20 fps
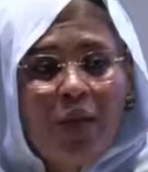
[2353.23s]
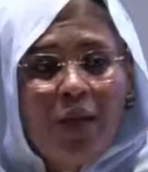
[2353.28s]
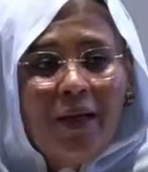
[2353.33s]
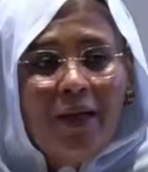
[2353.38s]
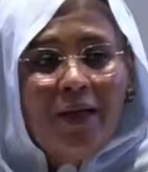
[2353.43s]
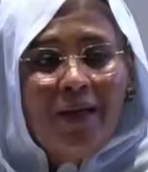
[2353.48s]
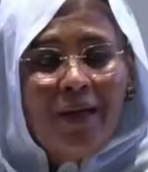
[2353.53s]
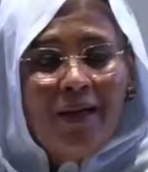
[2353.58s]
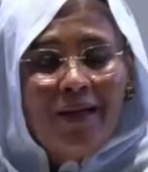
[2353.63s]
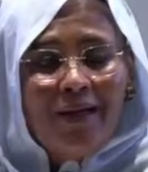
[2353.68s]

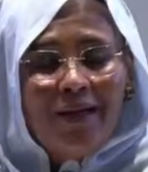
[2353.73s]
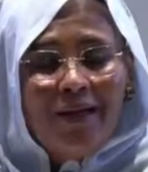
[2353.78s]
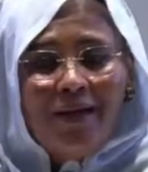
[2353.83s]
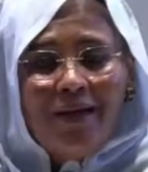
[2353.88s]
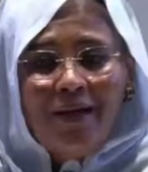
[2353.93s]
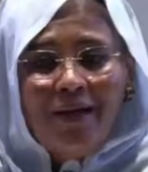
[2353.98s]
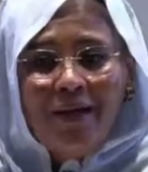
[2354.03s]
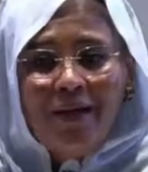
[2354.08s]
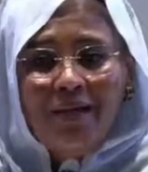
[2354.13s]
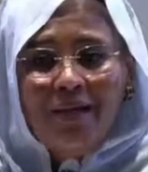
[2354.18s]
You have
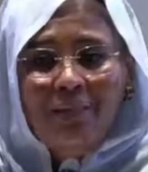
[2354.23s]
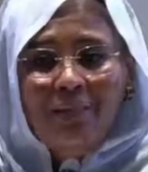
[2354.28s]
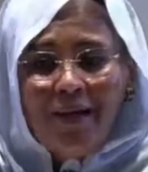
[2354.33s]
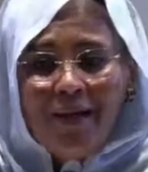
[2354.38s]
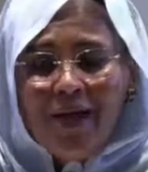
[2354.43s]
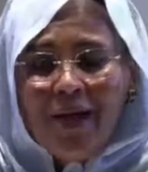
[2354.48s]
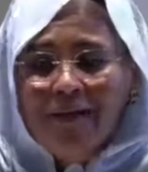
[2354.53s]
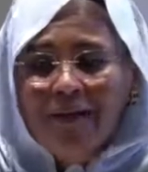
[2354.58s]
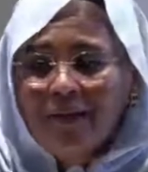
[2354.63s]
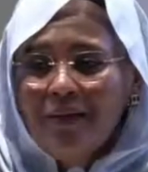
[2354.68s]
seen, of
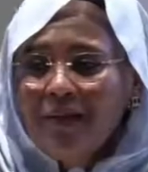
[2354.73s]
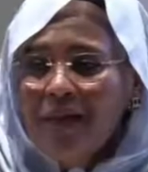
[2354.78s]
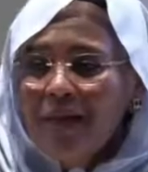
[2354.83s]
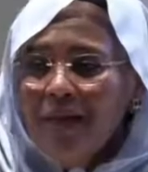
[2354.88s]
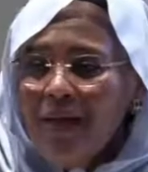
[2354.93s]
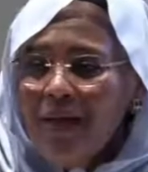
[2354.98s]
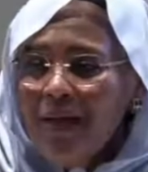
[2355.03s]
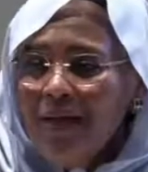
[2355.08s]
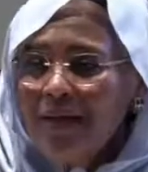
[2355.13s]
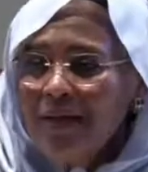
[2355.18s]
course,
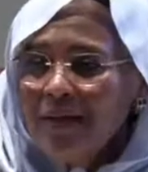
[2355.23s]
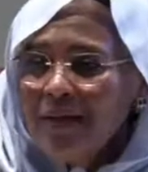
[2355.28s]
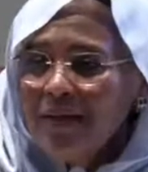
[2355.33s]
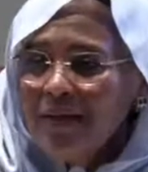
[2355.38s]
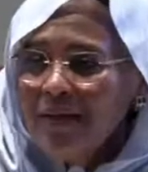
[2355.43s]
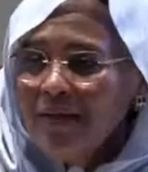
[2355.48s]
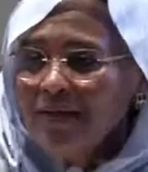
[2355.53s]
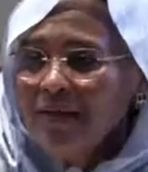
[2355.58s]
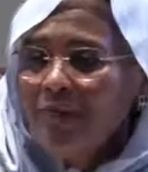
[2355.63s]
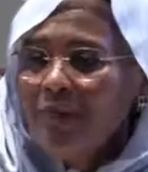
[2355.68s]
the
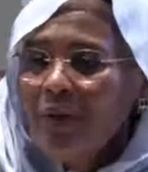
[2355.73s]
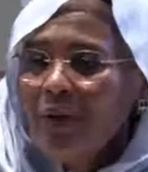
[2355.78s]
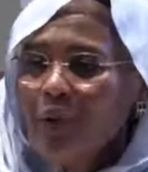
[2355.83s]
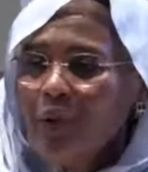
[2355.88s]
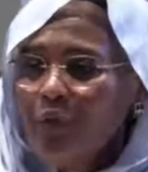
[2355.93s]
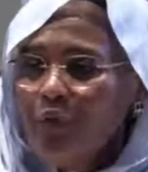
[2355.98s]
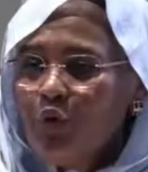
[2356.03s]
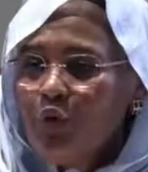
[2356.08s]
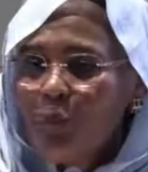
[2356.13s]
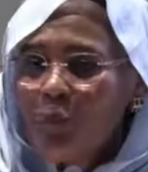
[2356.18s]
statement
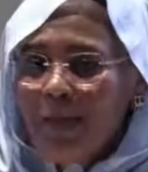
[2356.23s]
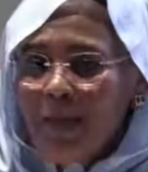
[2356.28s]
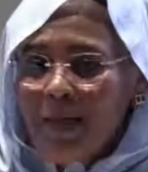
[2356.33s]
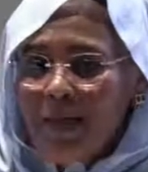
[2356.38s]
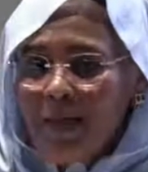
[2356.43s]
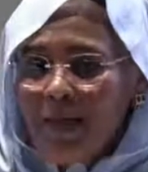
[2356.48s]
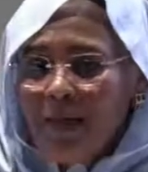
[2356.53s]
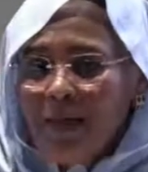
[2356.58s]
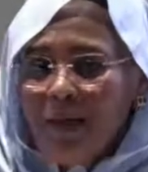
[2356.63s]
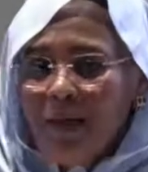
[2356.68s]
that
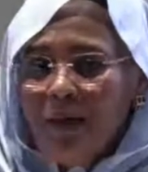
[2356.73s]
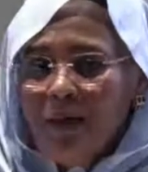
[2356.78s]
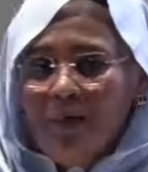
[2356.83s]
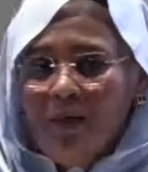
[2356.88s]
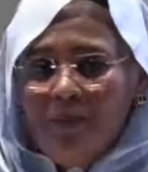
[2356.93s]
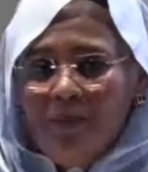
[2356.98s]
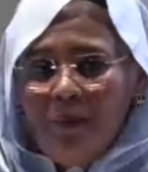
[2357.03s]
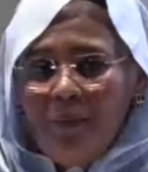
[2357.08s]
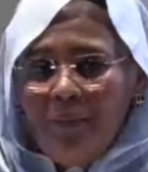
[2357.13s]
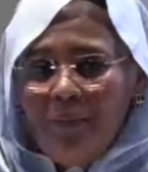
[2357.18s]
was
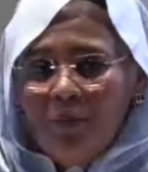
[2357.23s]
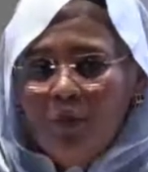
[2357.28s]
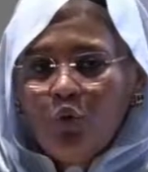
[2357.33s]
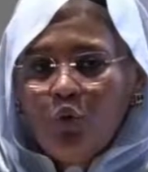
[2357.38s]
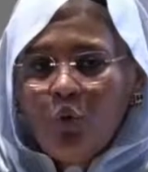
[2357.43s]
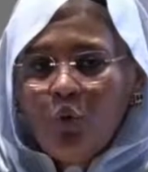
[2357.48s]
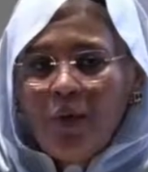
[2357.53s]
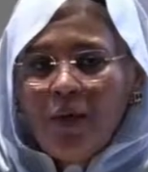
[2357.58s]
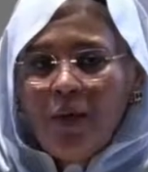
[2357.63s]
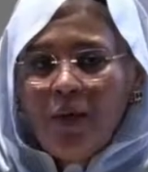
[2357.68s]
used by
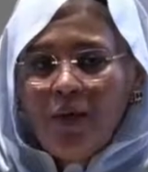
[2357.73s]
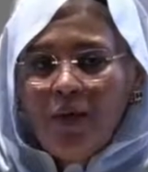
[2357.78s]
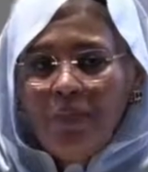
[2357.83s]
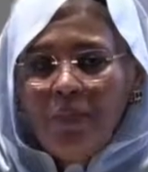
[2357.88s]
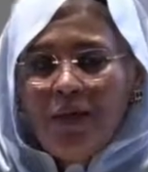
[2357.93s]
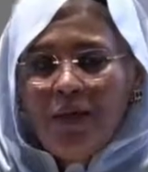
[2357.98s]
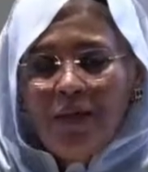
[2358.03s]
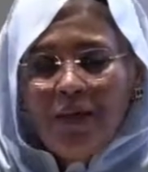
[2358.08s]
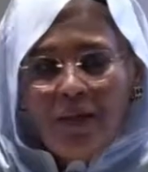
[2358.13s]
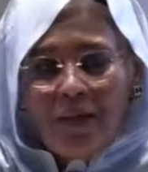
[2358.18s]

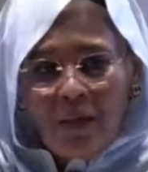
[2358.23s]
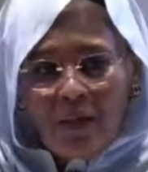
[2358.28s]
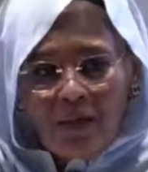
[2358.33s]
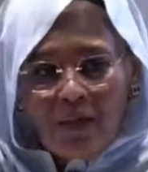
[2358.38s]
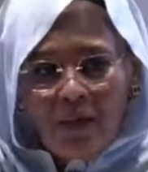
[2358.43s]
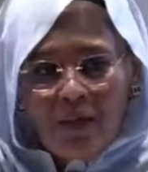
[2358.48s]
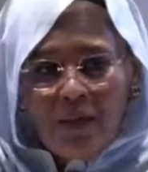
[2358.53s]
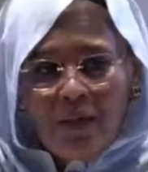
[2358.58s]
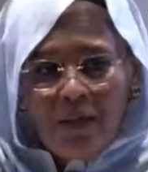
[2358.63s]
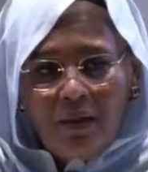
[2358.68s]
statement
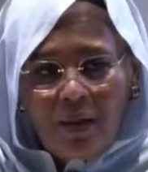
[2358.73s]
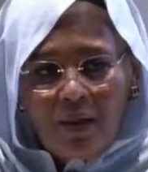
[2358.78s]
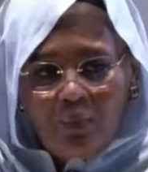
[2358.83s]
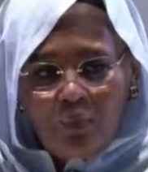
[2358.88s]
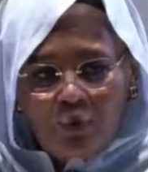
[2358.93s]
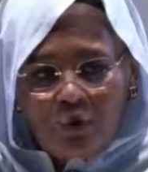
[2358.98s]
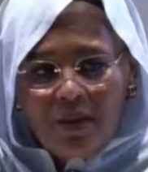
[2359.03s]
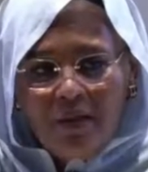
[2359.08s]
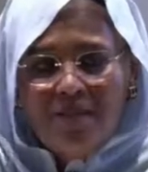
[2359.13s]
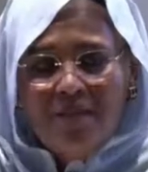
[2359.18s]

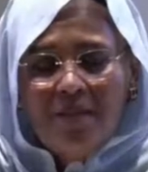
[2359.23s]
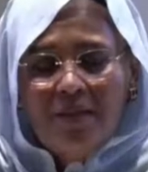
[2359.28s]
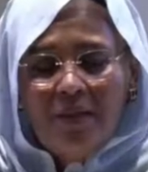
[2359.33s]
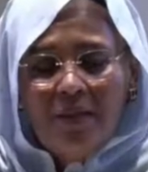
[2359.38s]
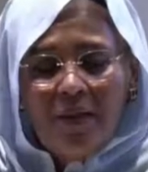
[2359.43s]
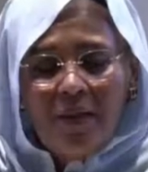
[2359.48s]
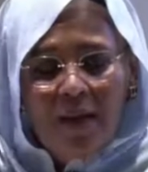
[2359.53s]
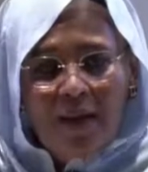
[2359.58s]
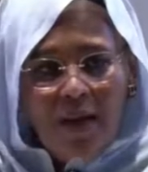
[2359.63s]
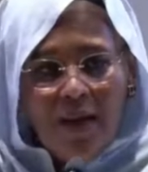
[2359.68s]
vis-a-vis the
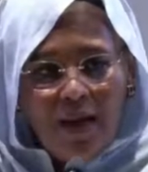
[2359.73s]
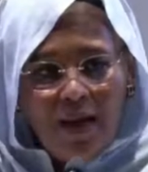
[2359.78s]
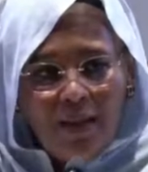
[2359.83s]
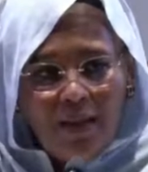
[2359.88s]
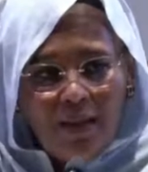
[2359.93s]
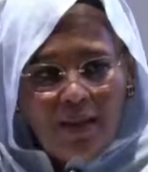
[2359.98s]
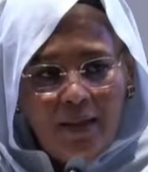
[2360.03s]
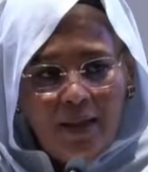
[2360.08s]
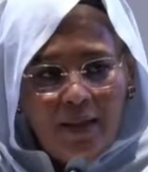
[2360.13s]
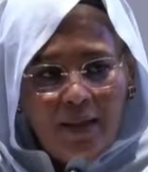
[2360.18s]
decision
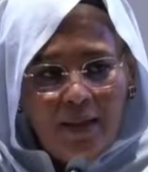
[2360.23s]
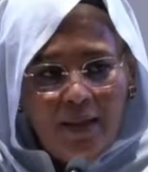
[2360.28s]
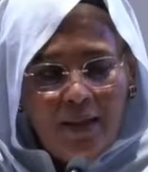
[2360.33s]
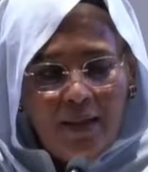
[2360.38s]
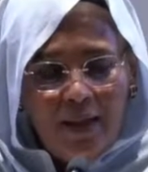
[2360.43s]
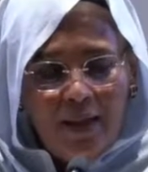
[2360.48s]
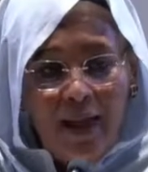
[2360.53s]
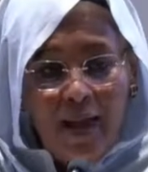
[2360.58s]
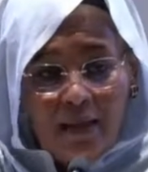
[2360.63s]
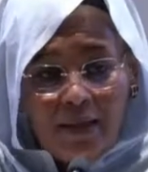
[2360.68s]
that was
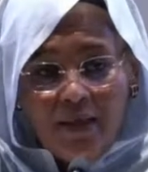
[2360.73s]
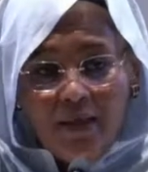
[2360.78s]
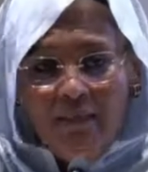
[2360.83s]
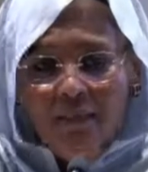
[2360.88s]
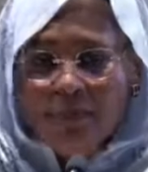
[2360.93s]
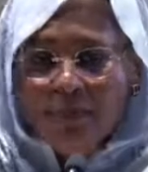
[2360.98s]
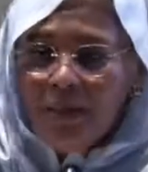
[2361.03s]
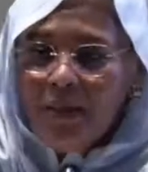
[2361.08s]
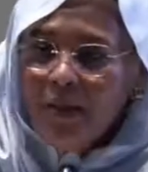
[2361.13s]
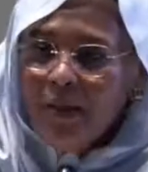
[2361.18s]

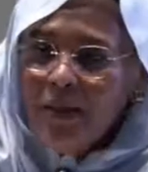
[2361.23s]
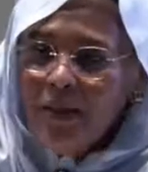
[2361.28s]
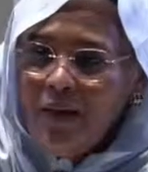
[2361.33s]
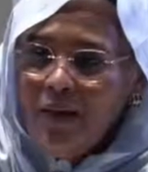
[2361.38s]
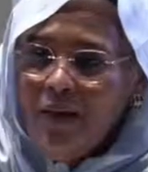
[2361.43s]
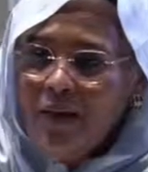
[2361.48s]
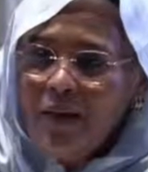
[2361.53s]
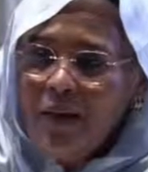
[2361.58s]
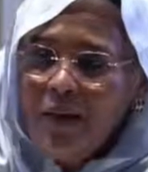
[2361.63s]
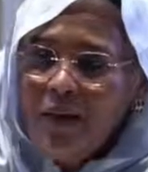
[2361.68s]
undertaken
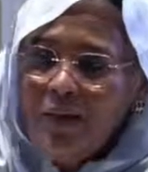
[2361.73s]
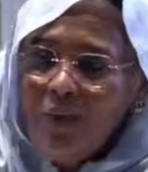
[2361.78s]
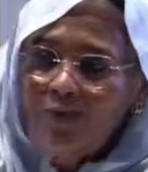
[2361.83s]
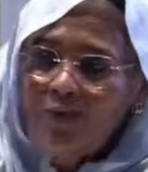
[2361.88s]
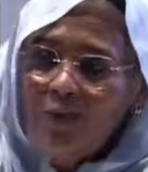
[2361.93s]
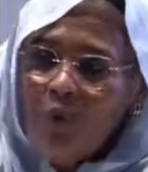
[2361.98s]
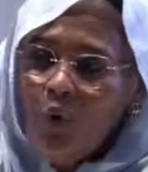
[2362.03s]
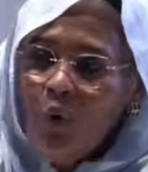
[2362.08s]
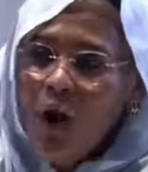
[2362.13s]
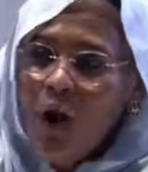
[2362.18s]
by the
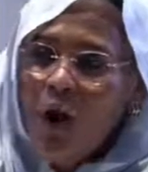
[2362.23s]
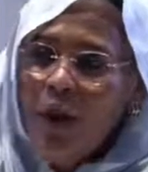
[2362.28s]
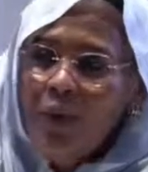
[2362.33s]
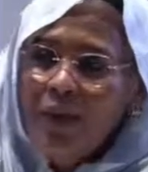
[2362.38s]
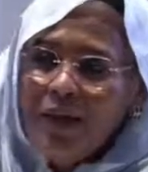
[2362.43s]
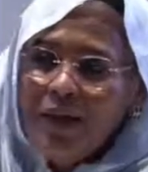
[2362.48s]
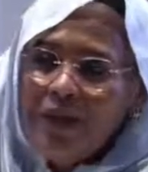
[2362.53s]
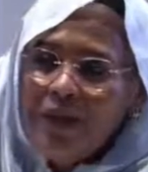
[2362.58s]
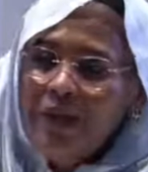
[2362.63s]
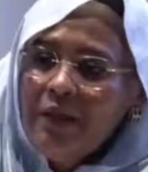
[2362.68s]
Arab League,
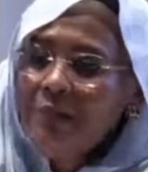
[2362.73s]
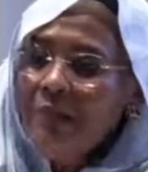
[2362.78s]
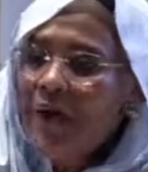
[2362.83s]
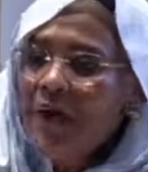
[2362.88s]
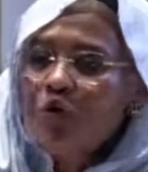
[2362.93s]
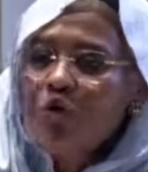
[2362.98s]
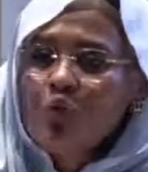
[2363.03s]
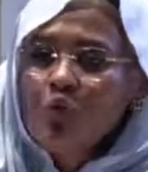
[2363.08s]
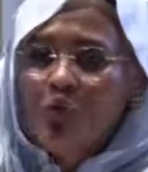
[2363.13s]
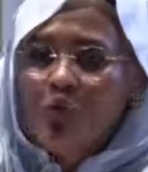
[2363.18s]

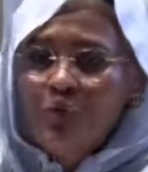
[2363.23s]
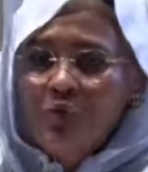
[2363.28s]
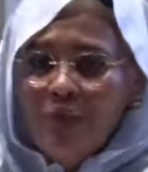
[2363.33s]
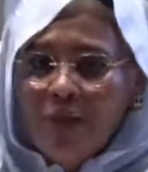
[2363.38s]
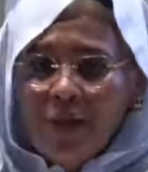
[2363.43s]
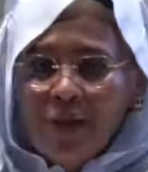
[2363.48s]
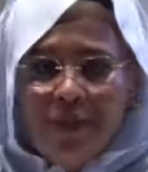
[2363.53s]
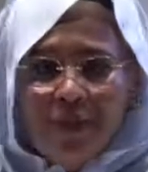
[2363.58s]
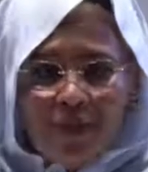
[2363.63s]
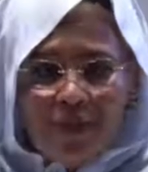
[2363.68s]
which was
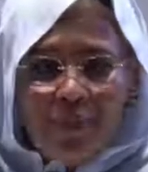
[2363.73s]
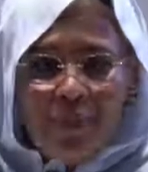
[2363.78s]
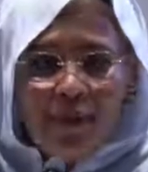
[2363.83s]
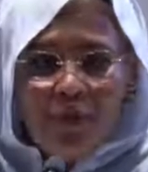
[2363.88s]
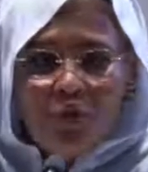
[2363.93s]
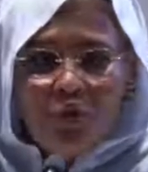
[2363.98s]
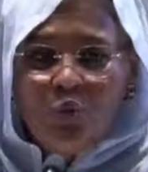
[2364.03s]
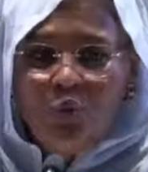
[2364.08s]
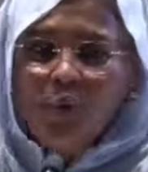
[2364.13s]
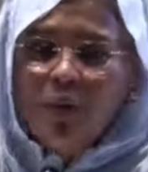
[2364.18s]
a
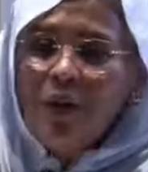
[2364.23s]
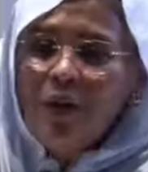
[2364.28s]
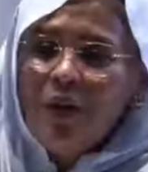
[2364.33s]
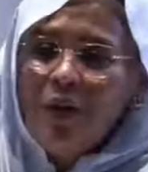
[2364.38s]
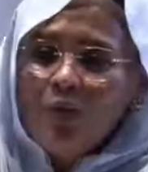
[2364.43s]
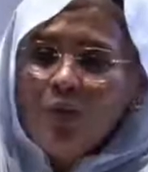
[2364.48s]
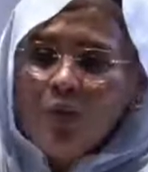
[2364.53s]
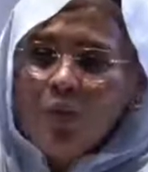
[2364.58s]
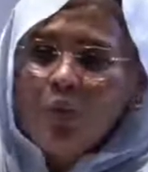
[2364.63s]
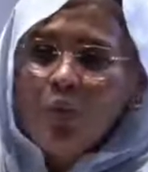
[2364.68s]
wise